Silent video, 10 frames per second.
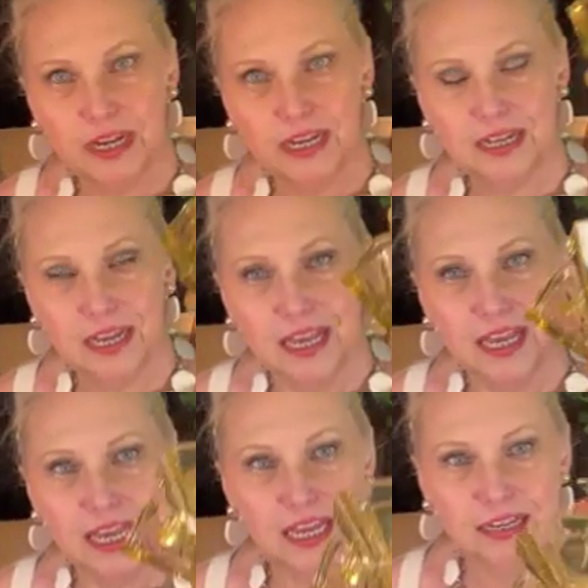in
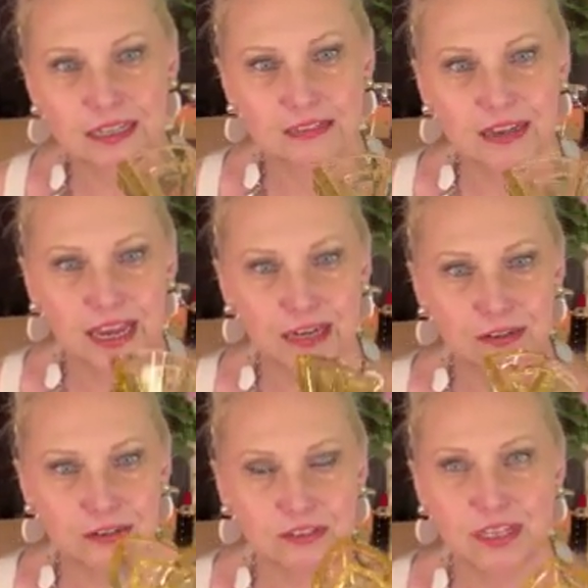
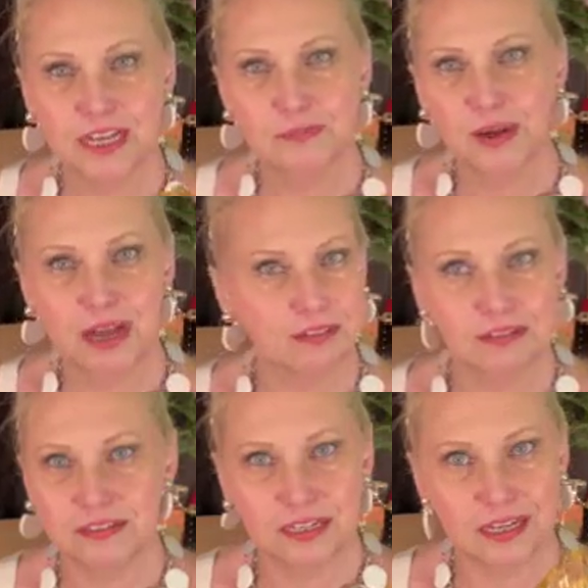containers, in
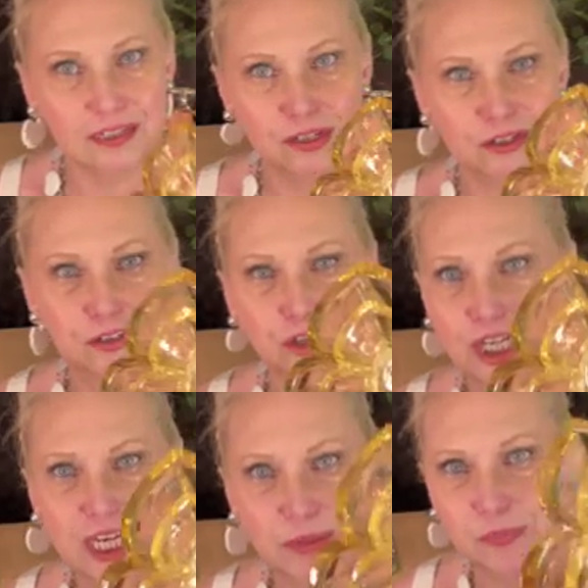boxes, it looks
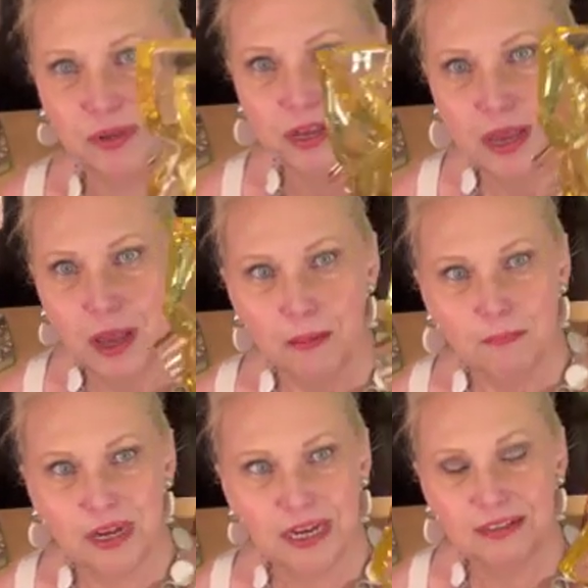cheap.
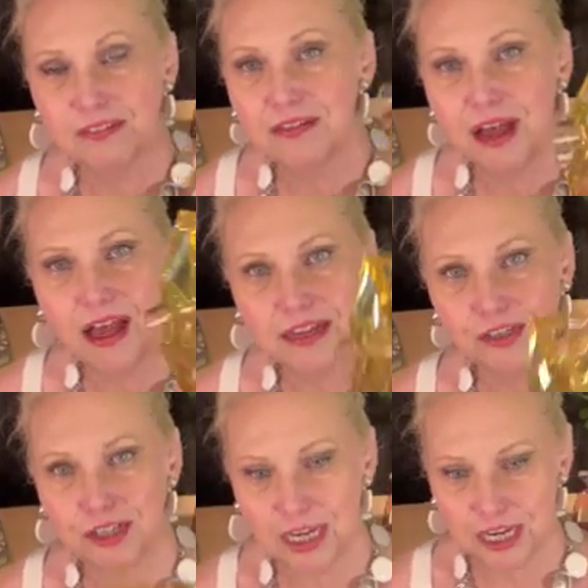But it is not
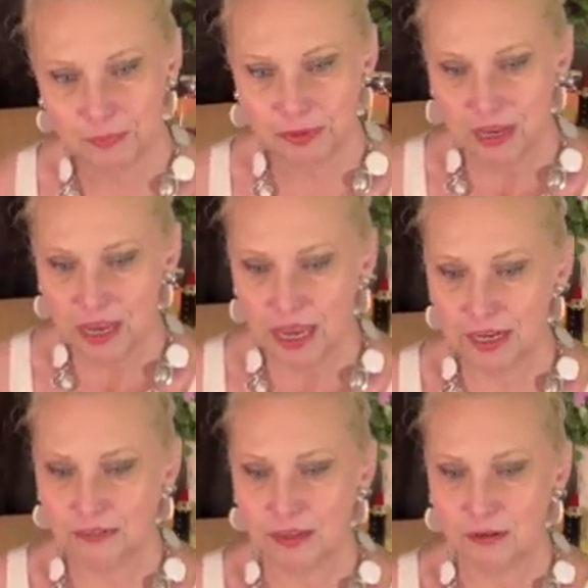cheap. It
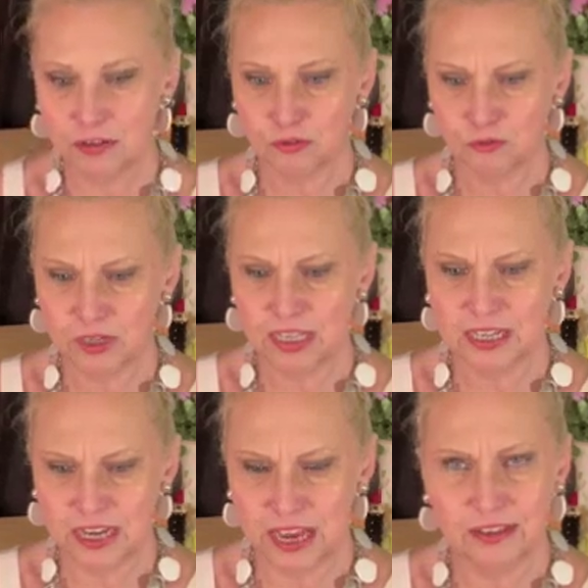is this really
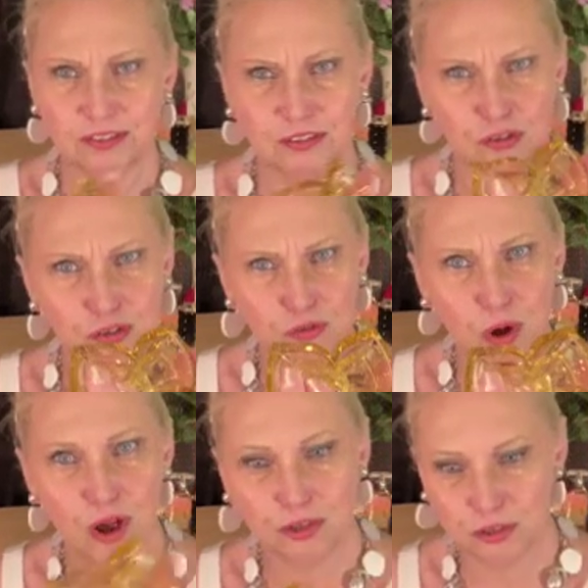nice,
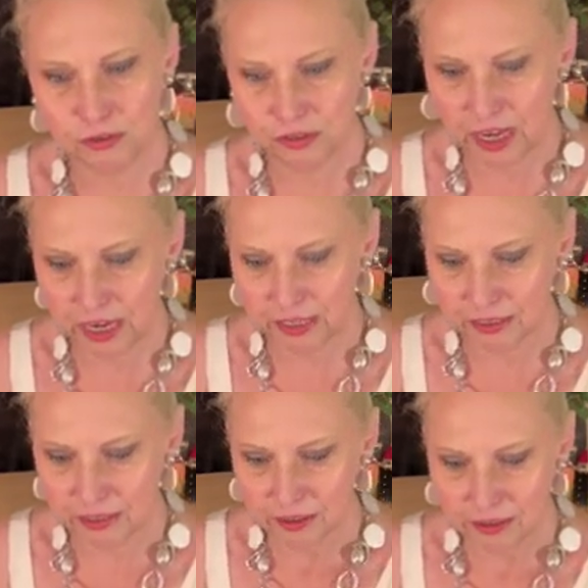strong lucite
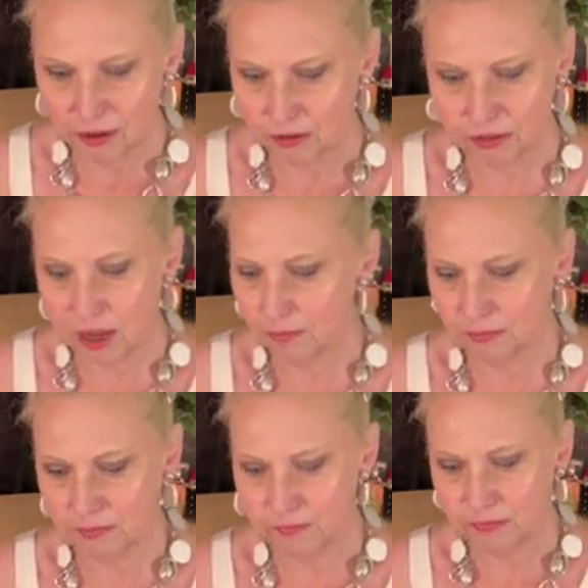or something.